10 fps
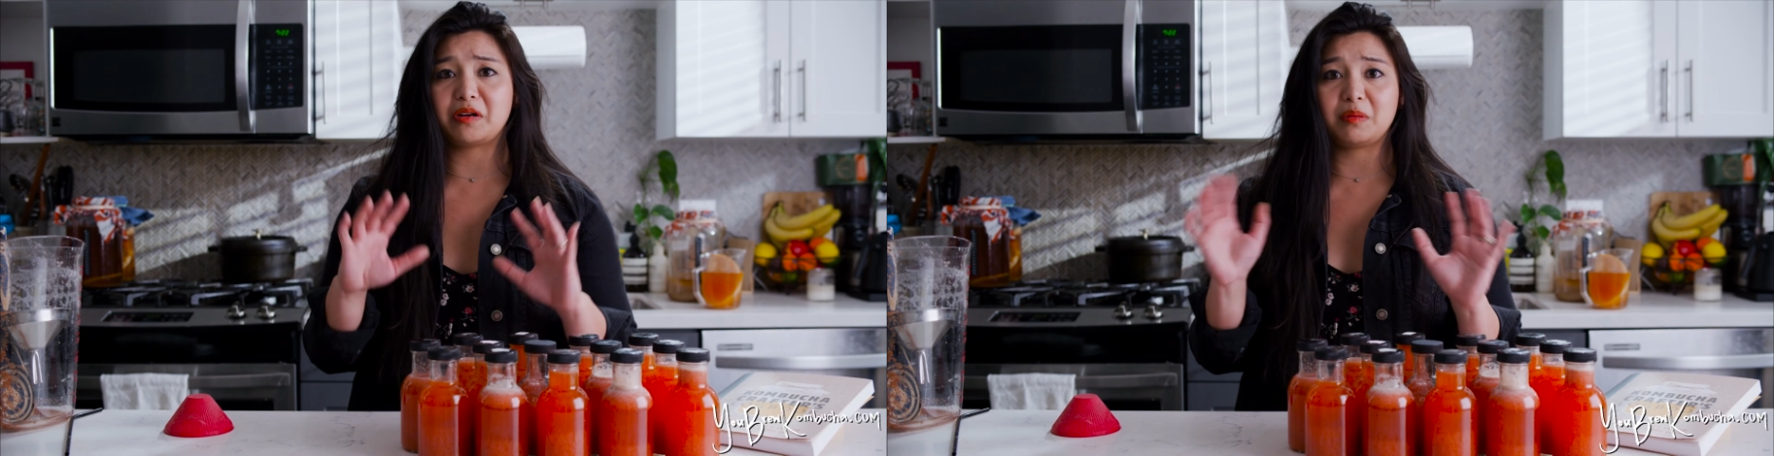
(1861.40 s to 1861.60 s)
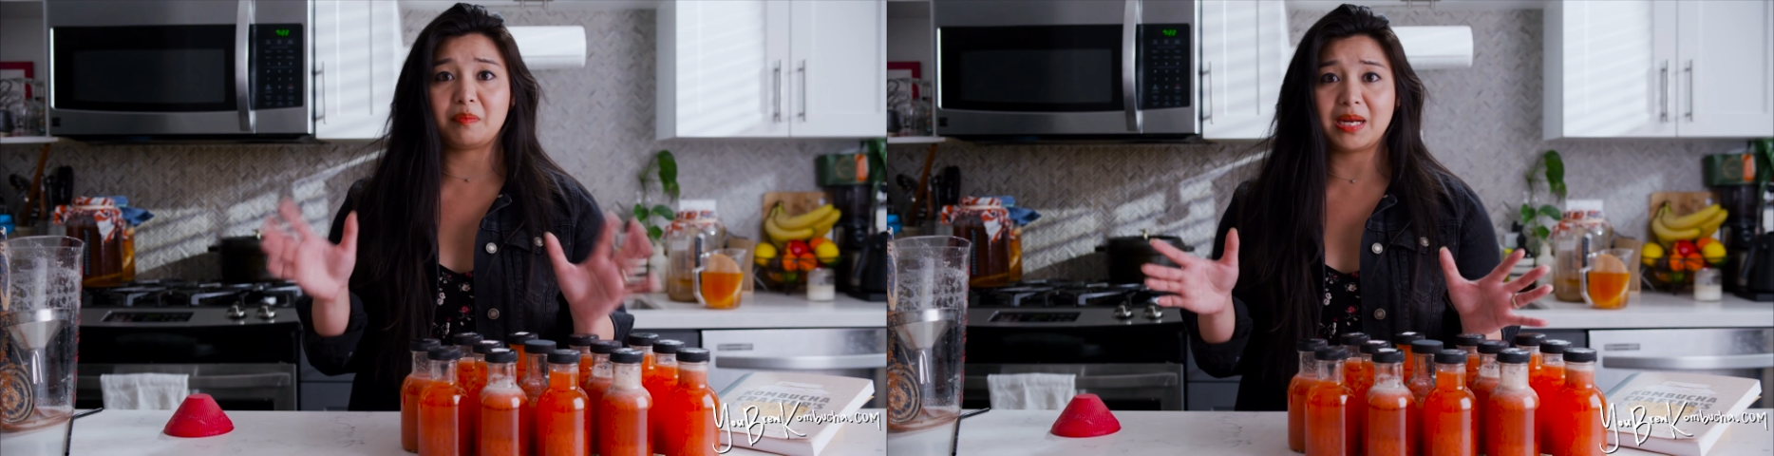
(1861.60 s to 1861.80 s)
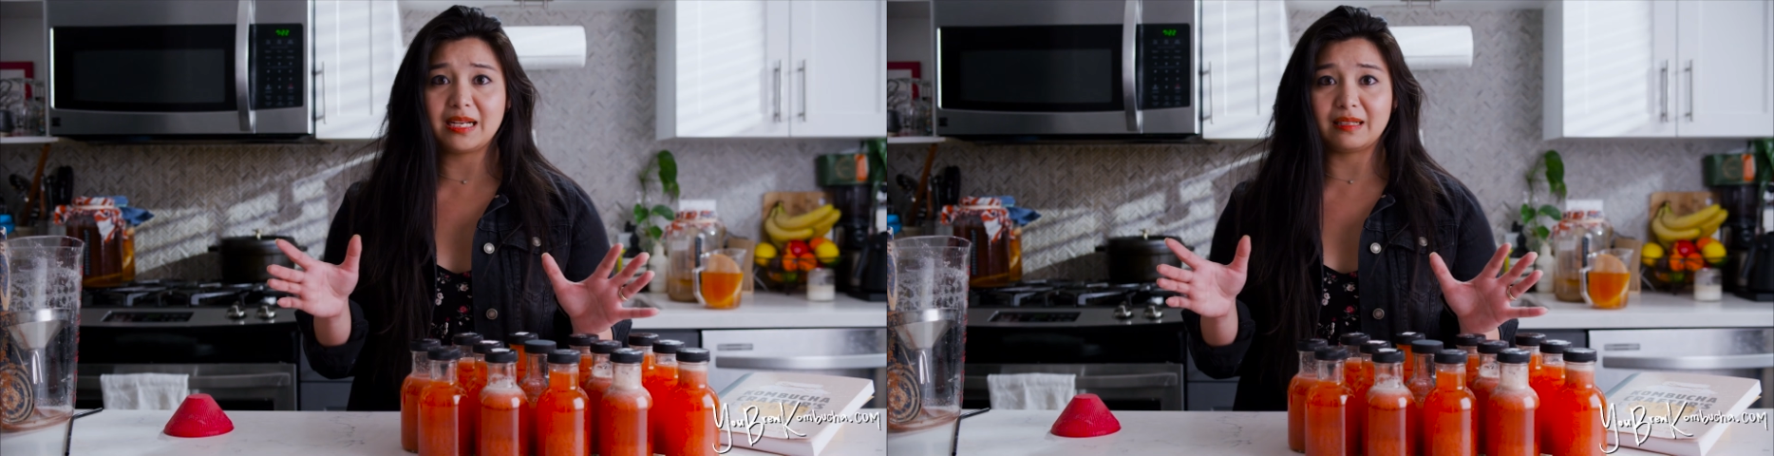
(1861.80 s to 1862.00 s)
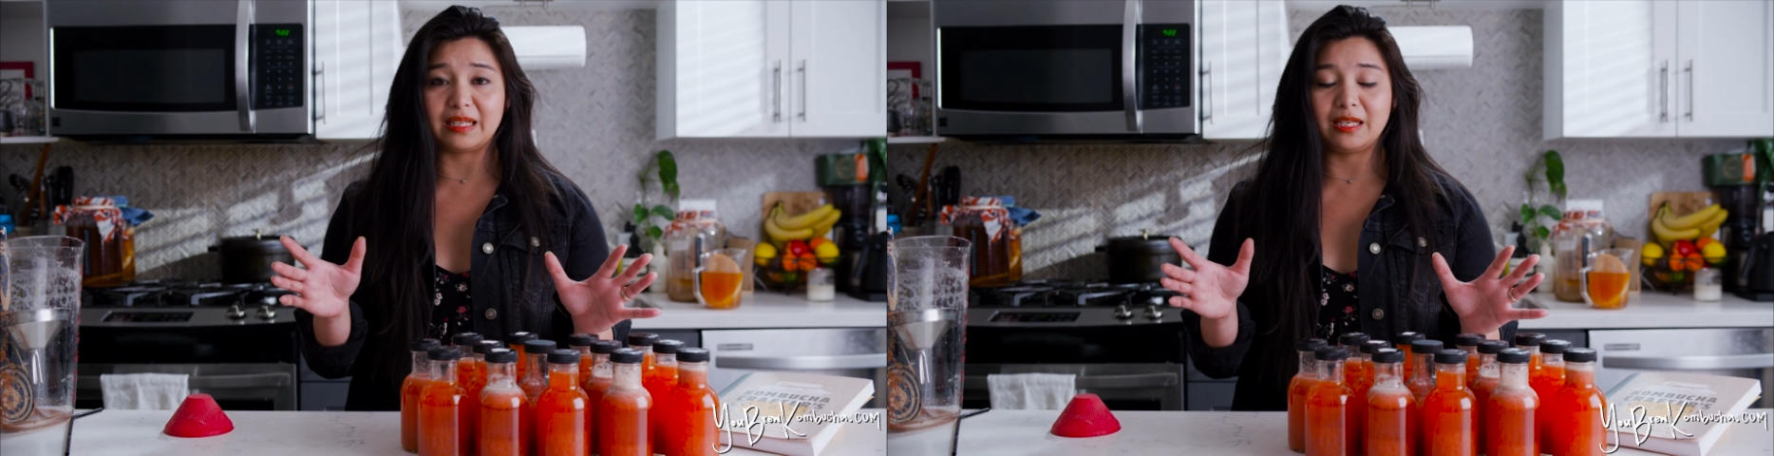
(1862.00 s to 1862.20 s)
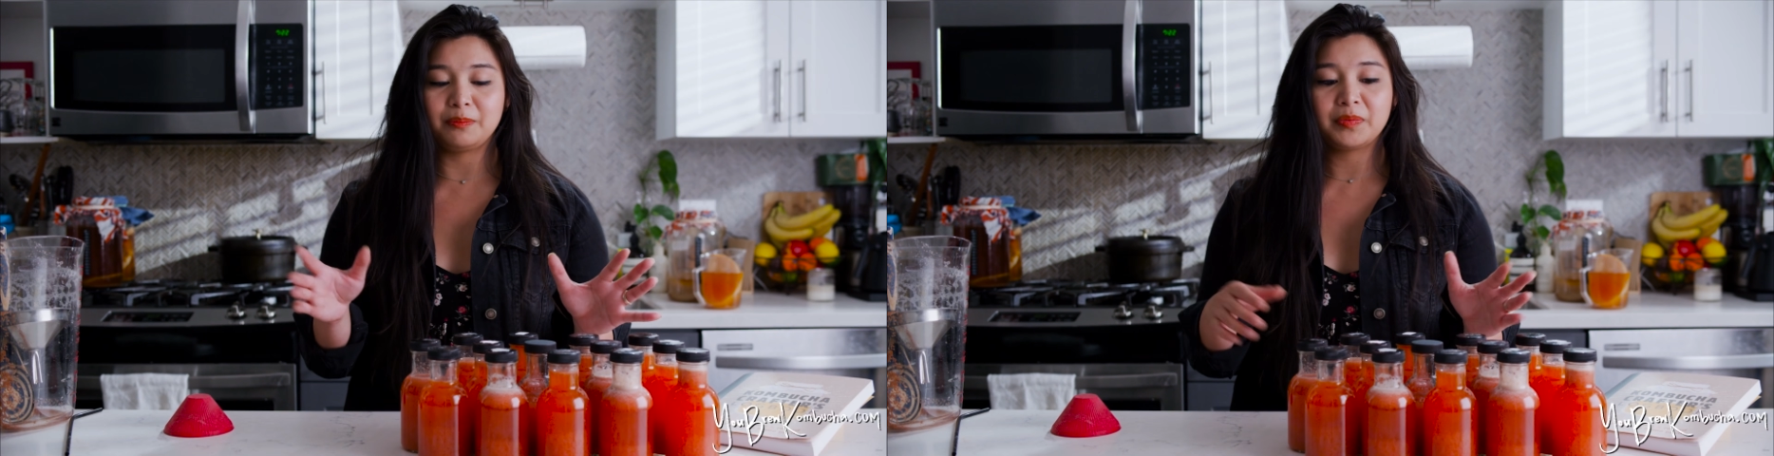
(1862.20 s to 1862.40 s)

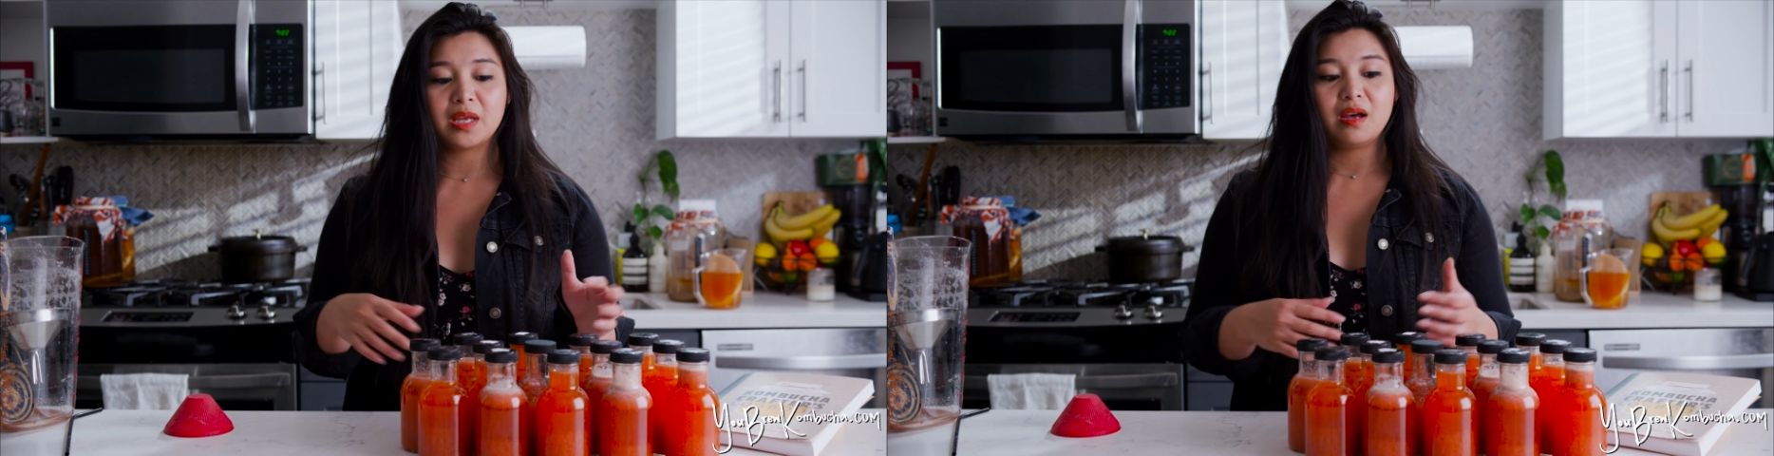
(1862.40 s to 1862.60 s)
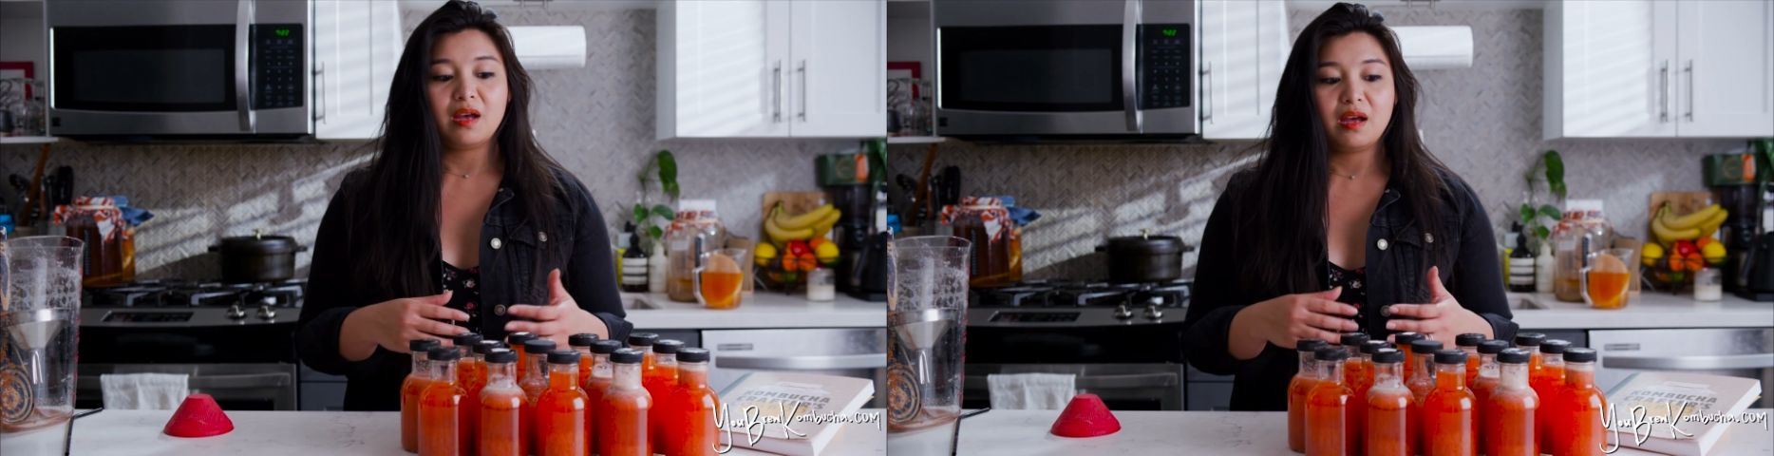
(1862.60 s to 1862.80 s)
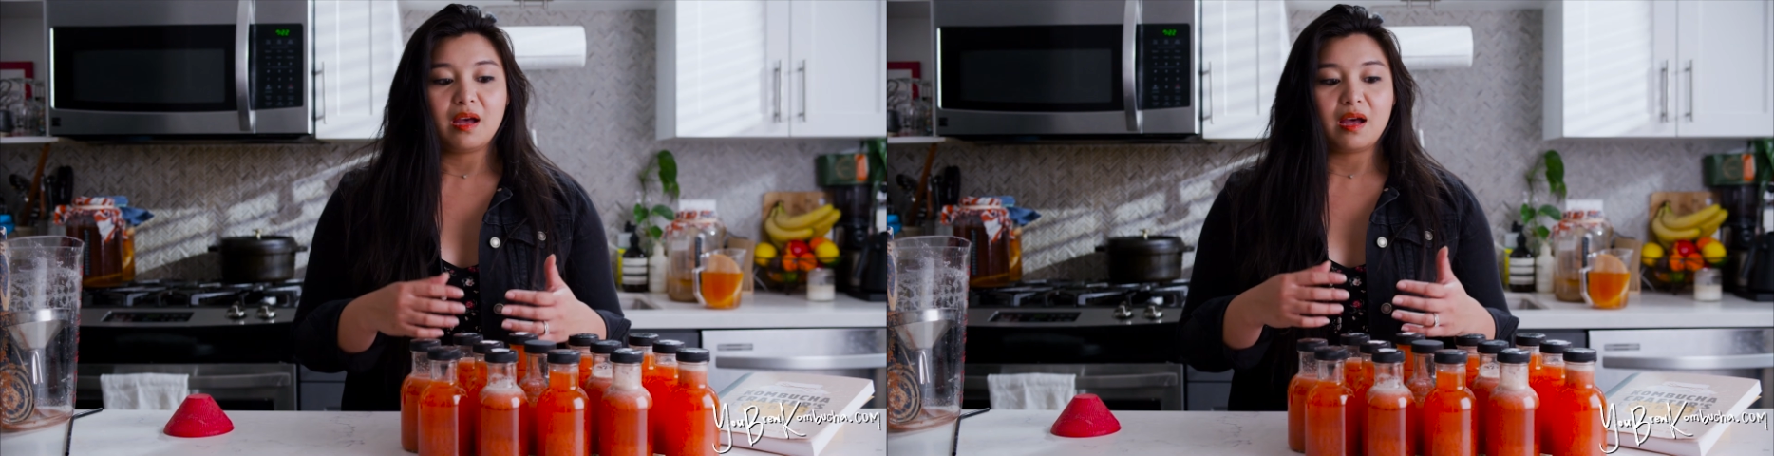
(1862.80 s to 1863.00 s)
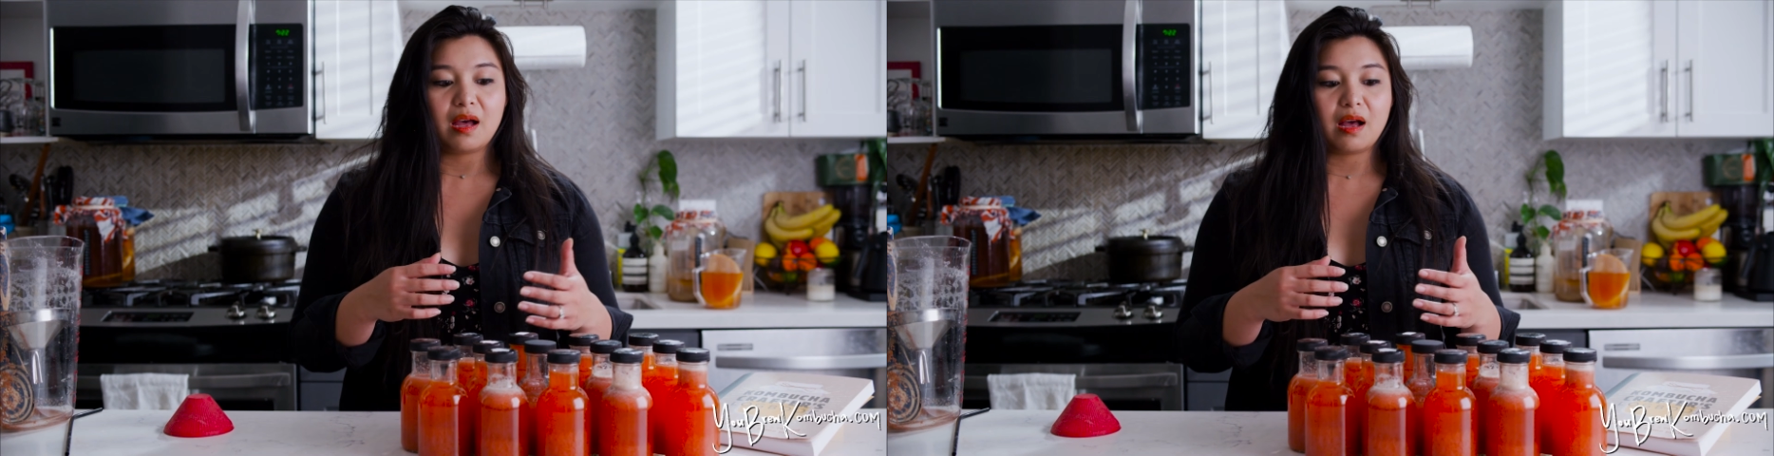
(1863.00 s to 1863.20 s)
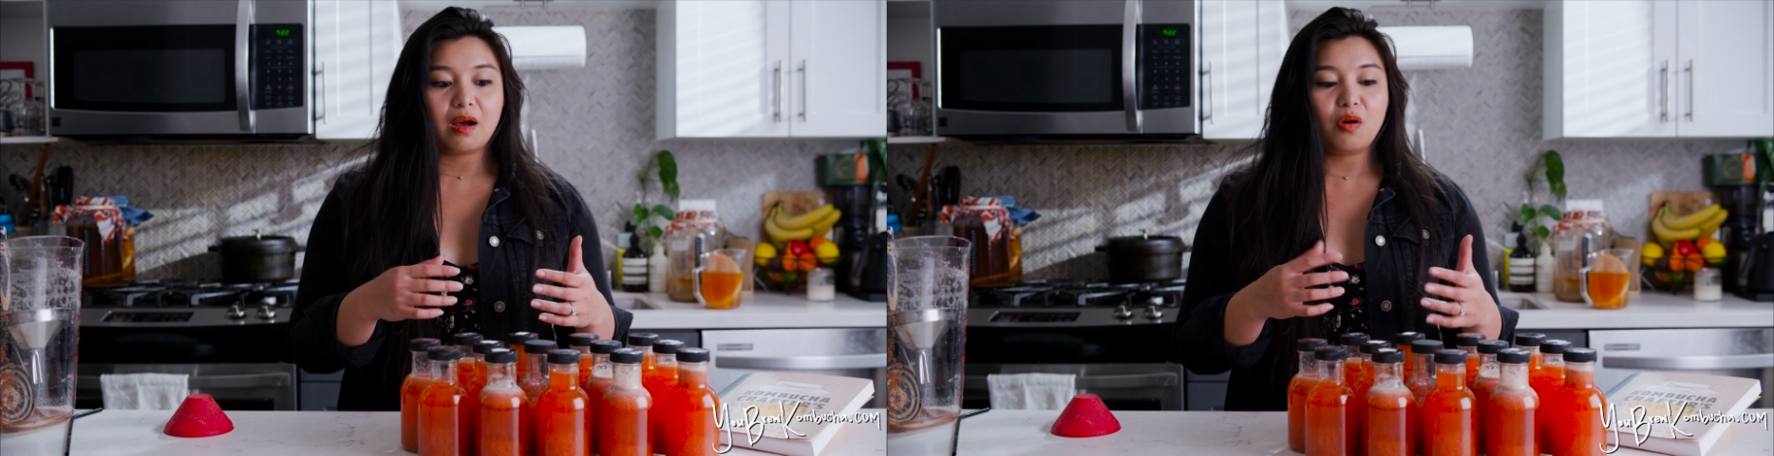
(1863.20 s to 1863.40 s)
immediately,
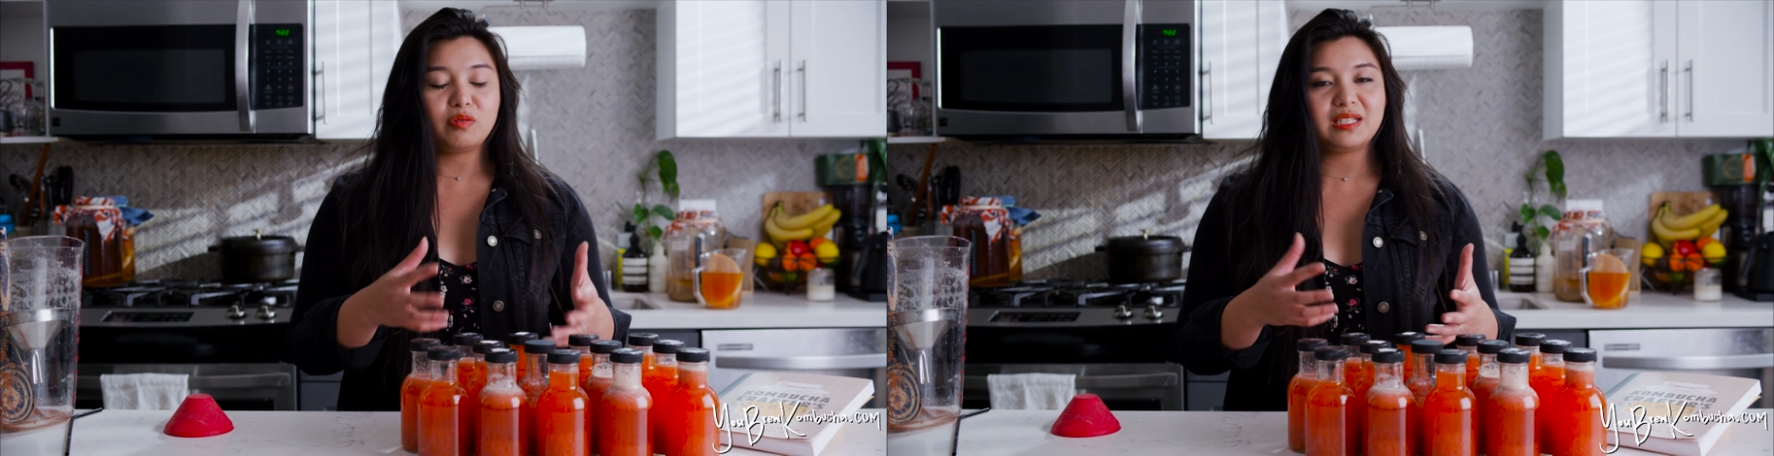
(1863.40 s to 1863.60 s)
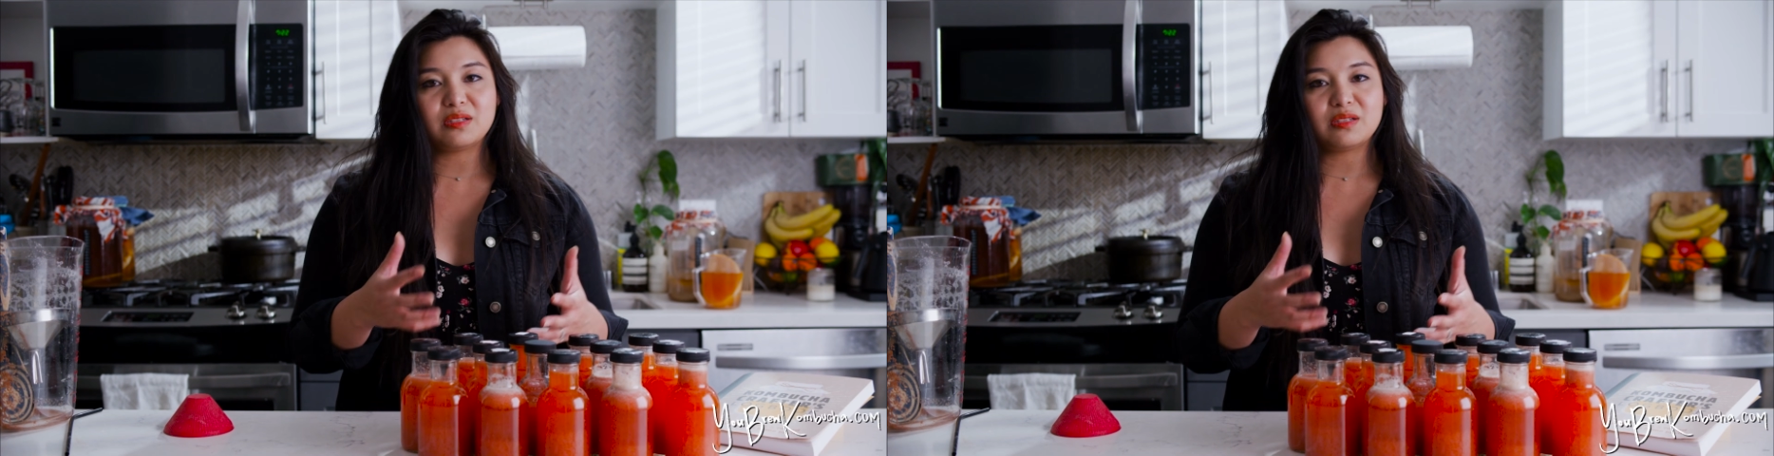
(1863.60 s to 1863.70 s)
only